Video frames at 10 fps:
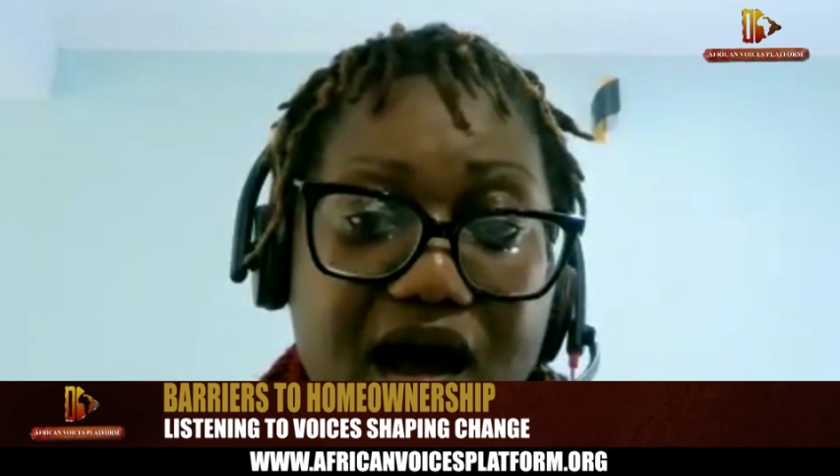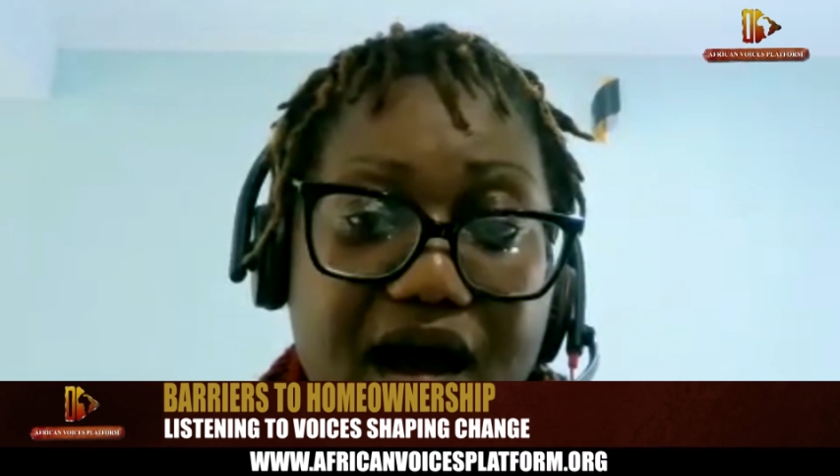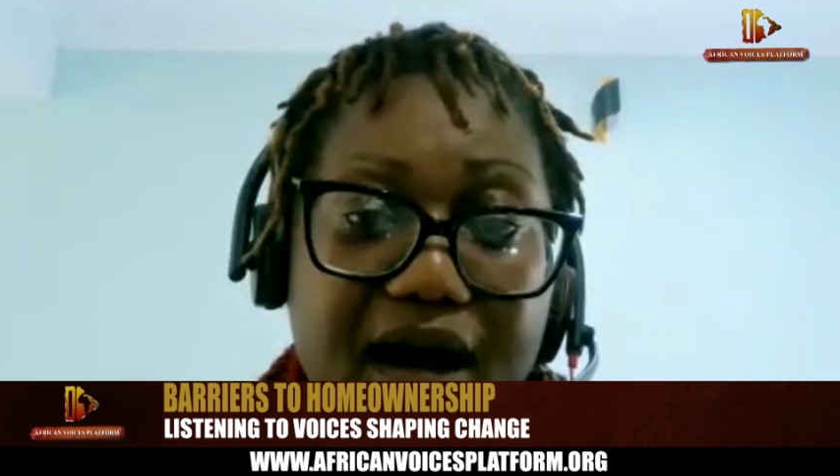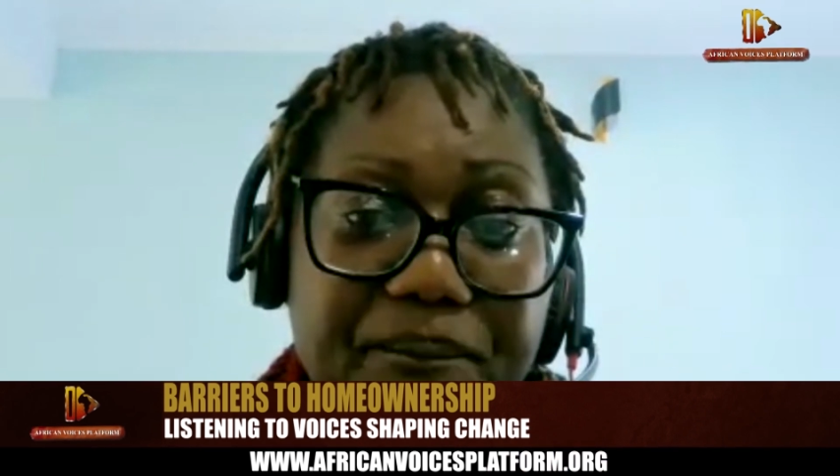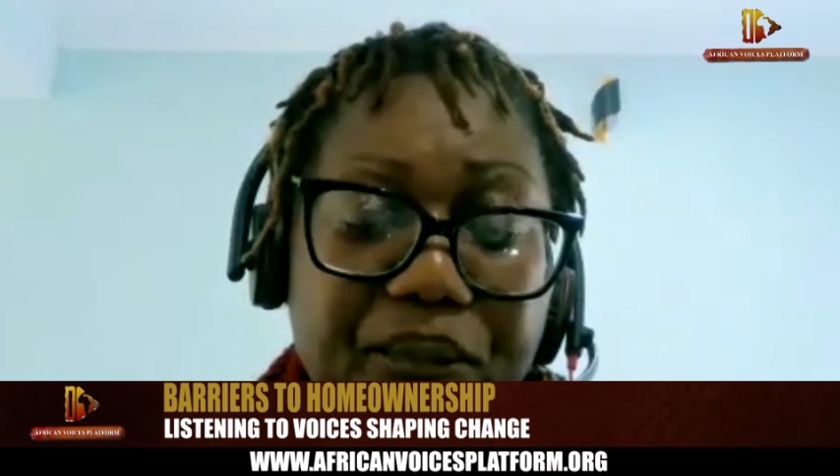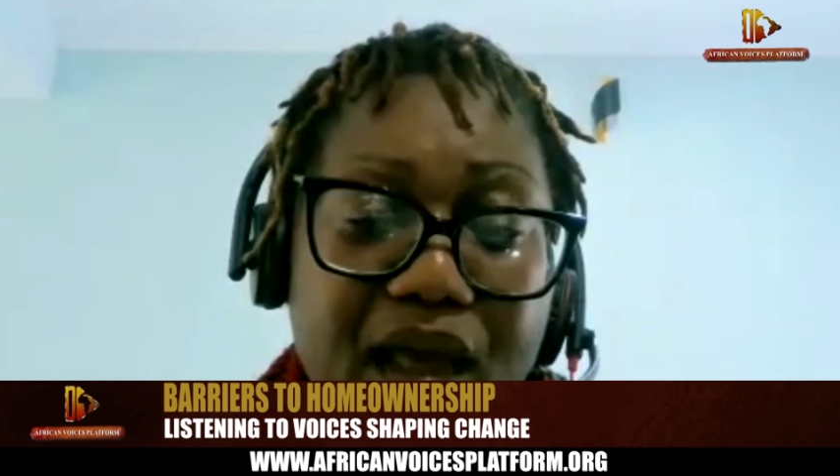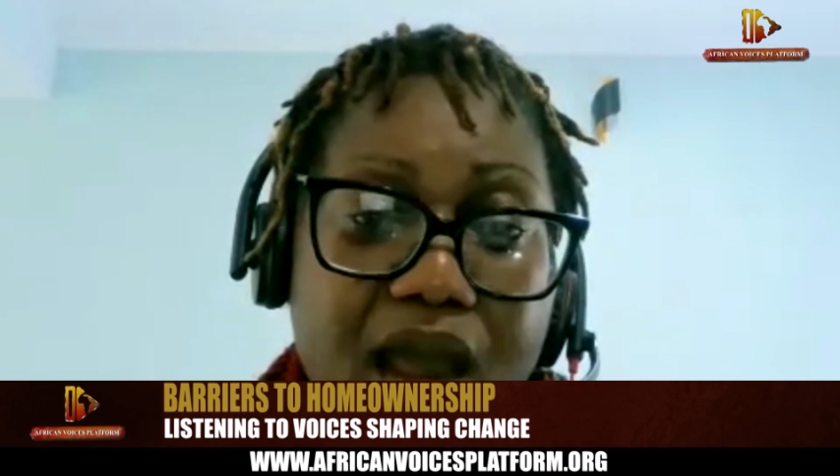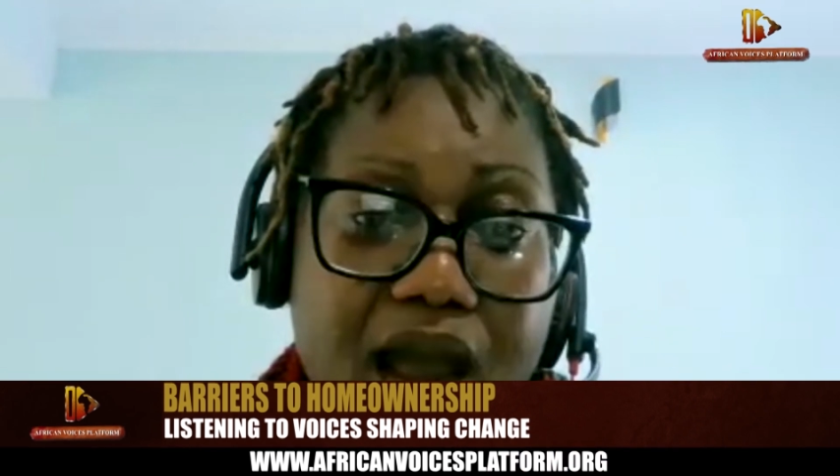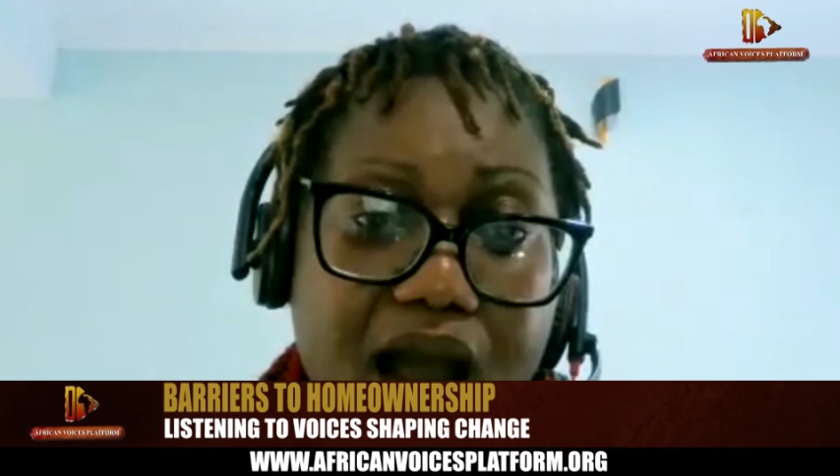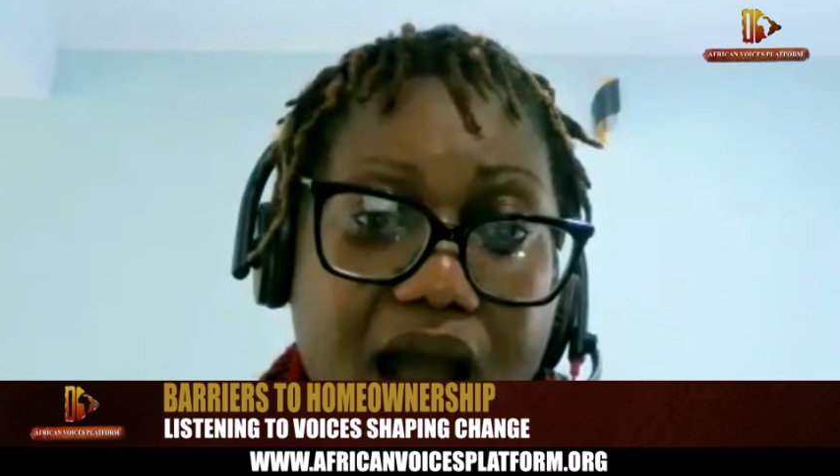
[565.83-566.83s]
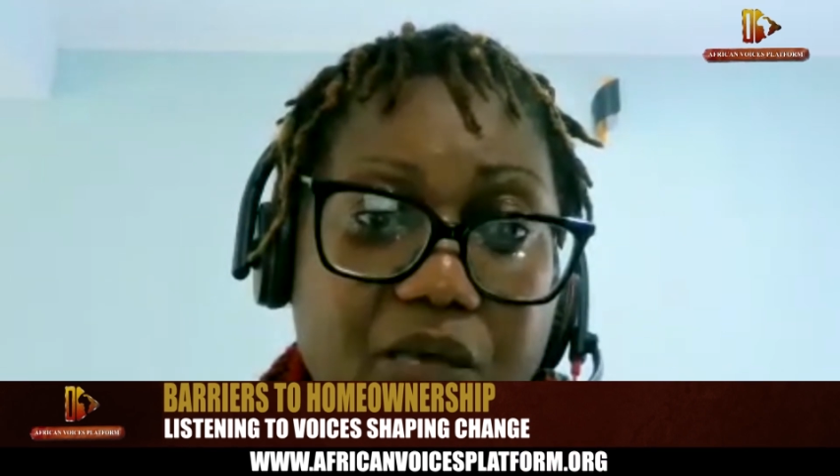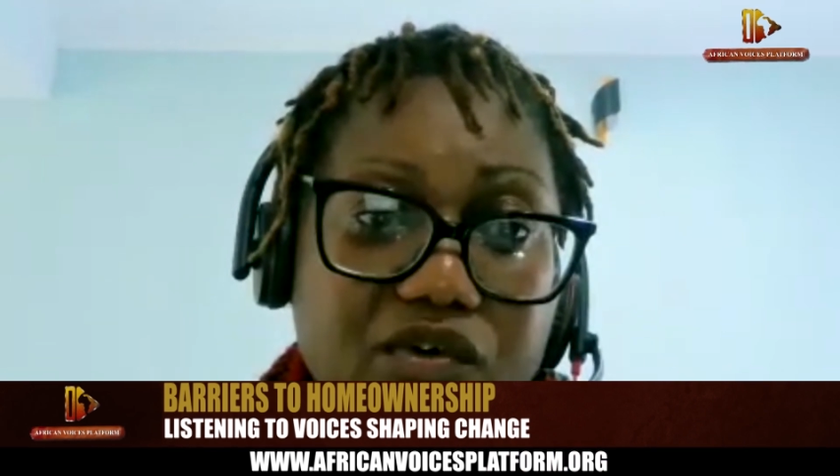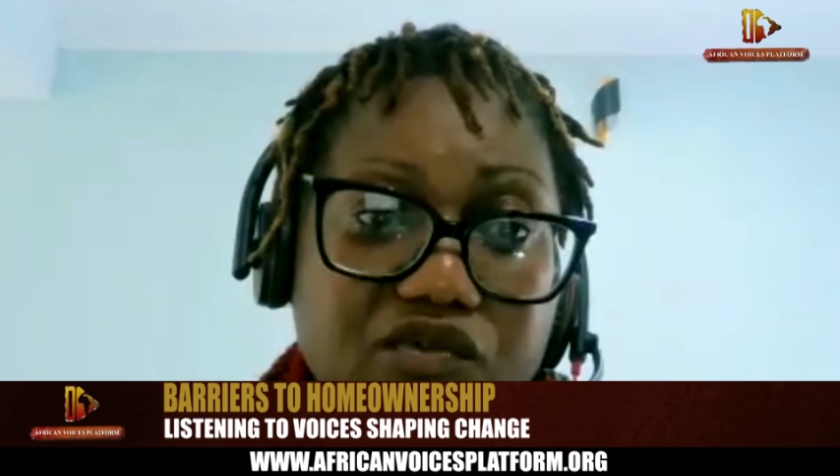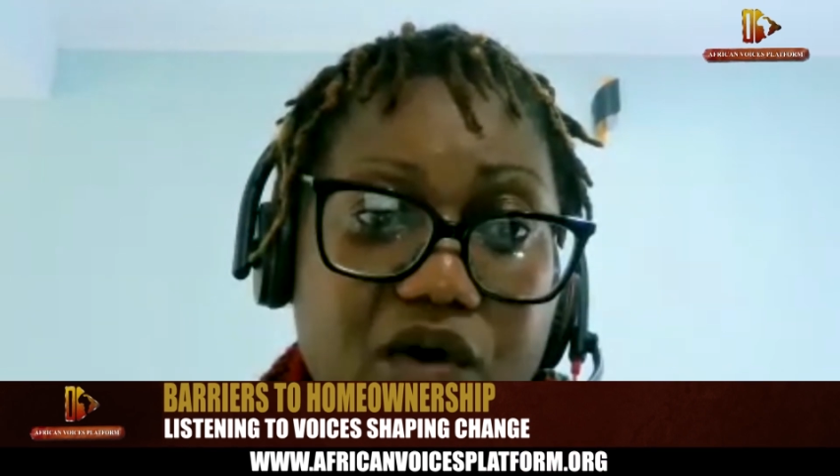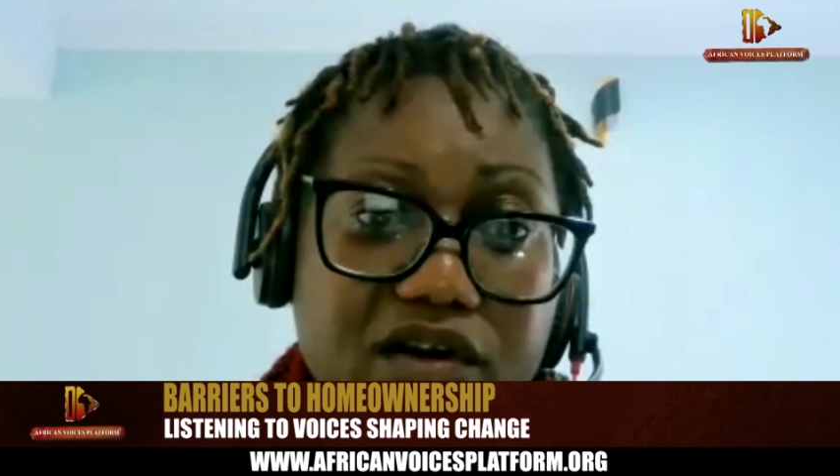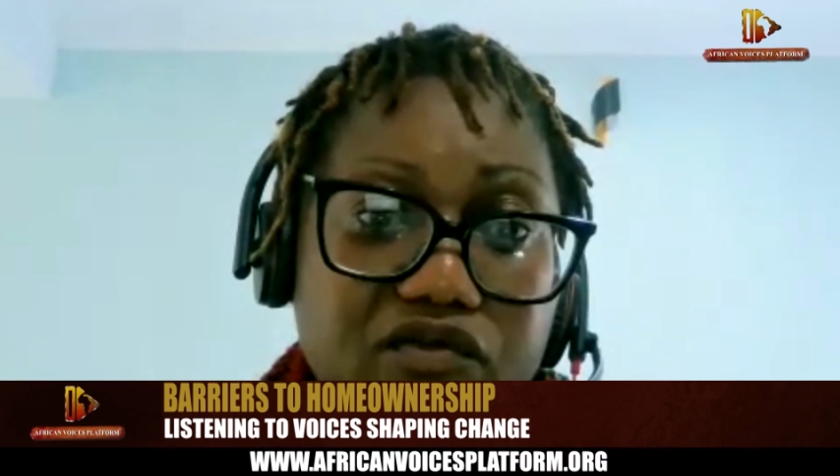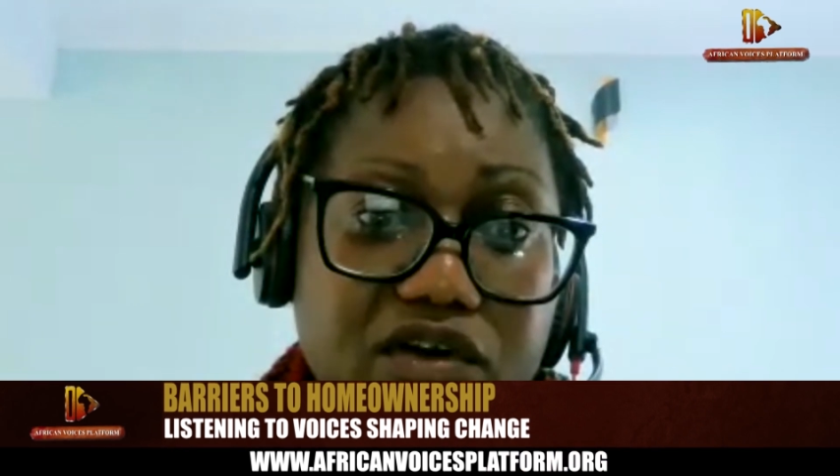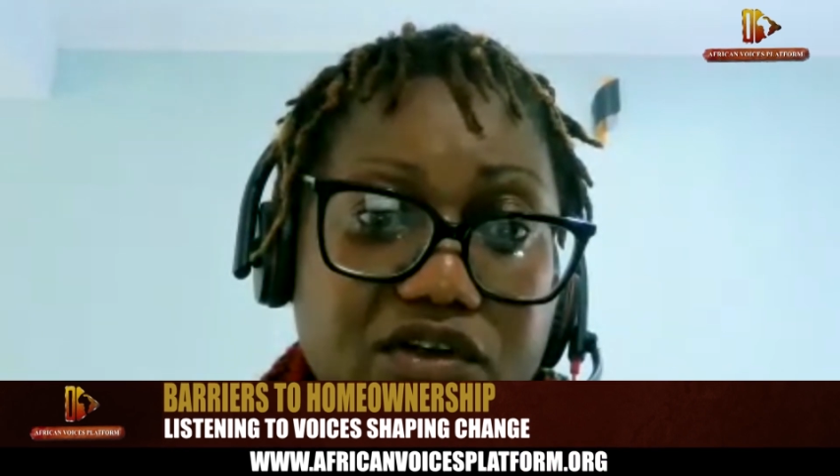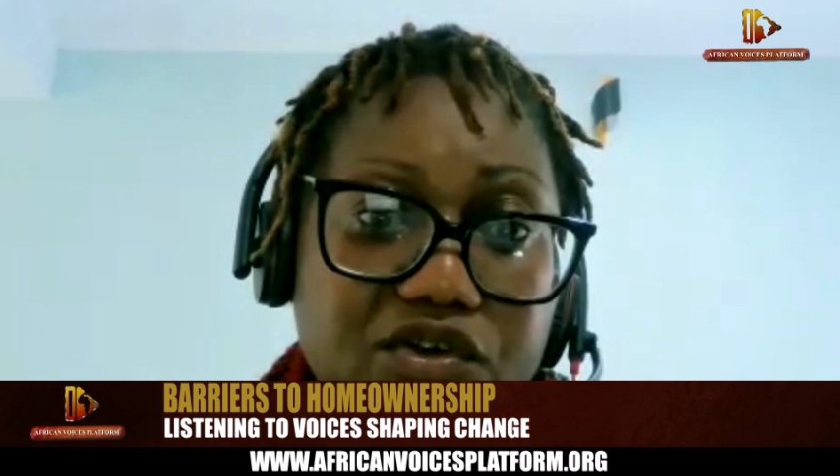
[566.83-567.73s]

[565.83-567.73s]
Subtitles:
I was wondering